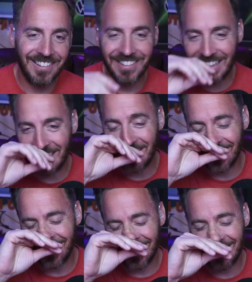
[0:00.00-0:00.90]
that's good.
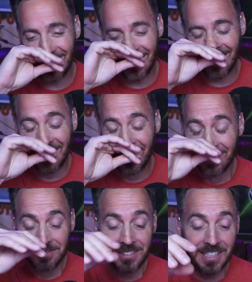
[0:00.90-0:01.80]
That's good.
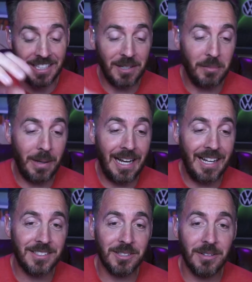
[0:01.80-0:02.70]
Did it get
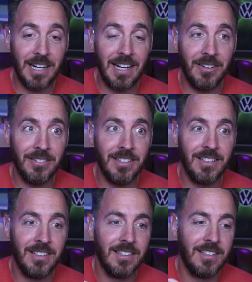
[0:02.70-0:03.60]
passed around
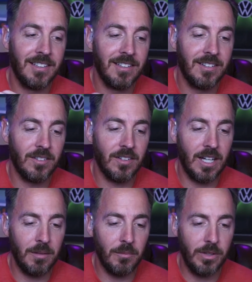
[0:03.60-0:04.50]

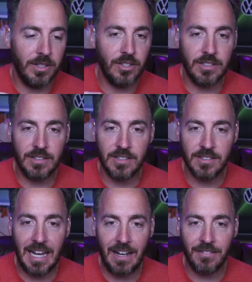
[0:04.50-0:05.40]
um, with just the
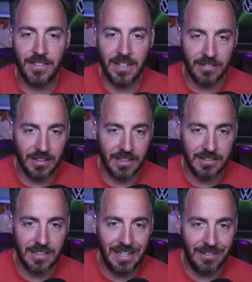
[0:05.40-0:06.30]
staff, the airline
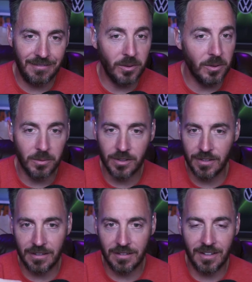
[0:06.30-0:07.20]
staff, or were
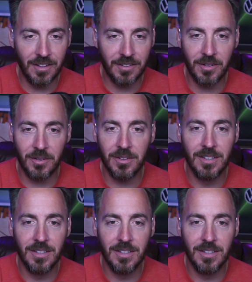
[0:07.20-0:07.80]
there also